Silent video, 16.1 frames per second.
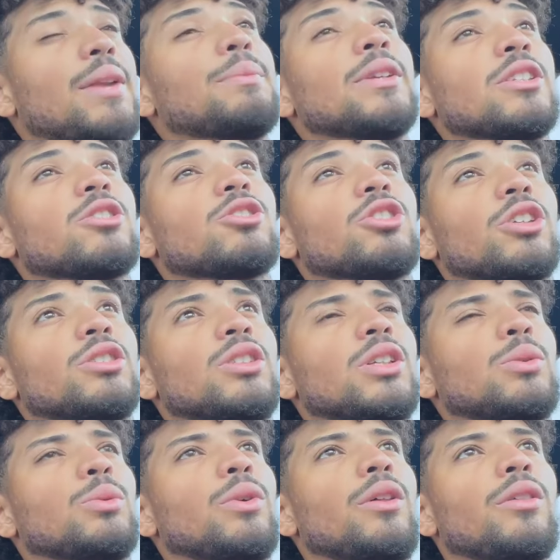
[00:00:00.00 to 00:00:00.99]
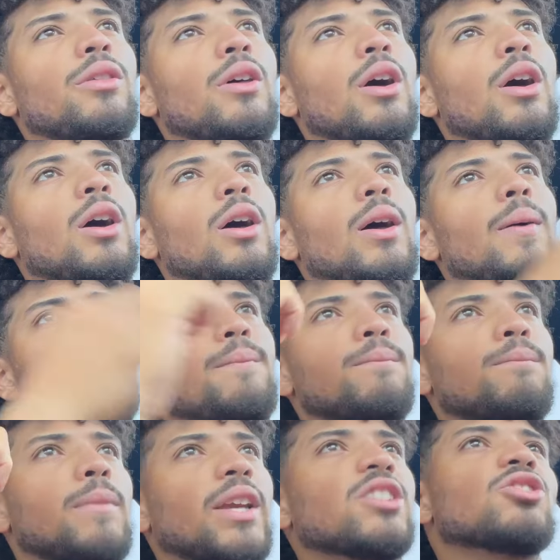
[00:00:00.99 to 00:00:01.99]
been struggling with
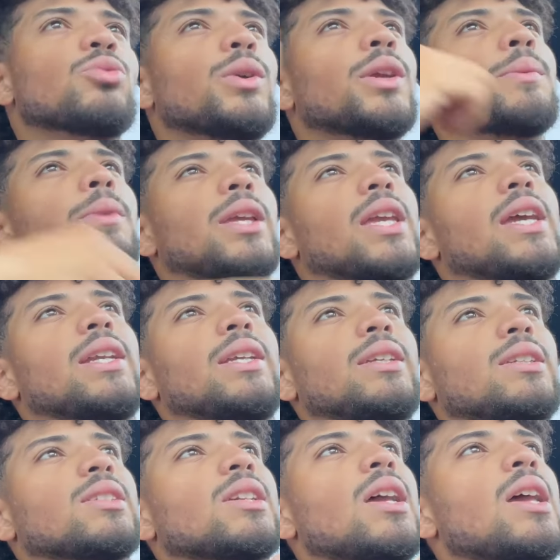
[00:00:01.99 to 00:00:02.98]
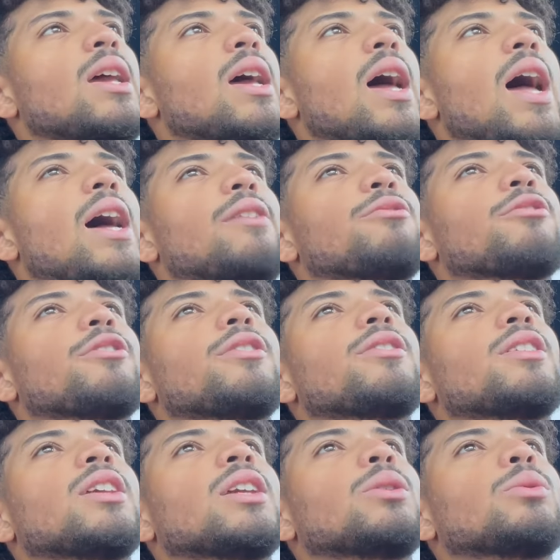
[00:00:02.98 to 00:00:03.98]
my swing mechanics.
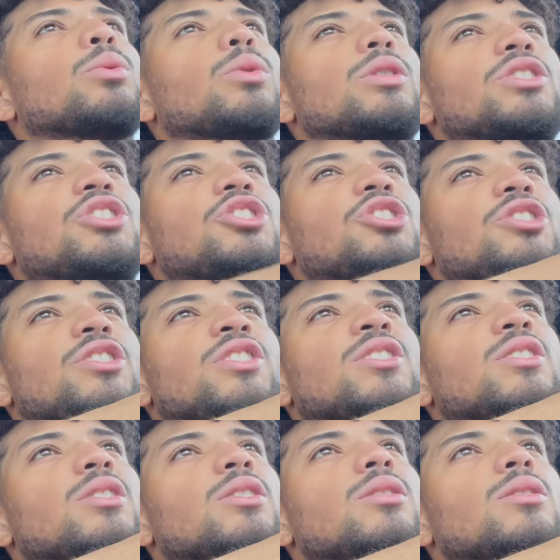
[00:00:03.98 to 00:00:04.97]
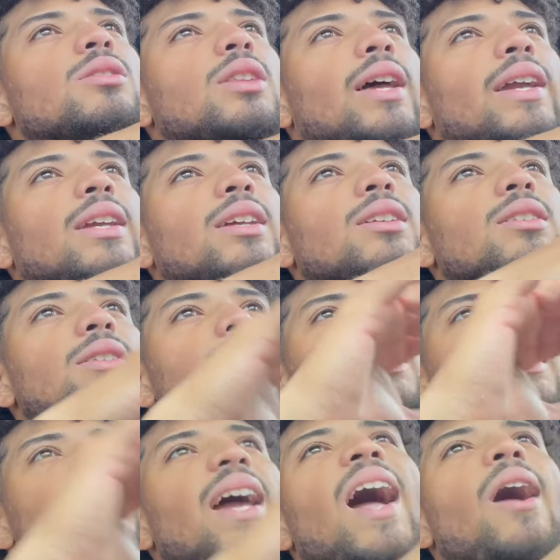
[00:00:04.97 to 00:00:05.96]
Everything was just like
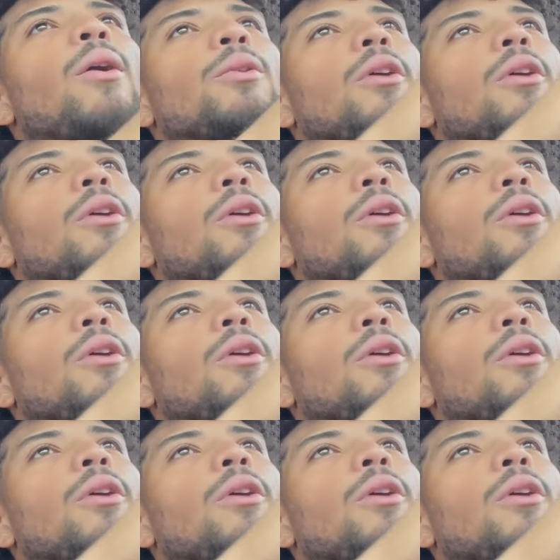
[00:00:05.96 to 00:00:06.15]
down.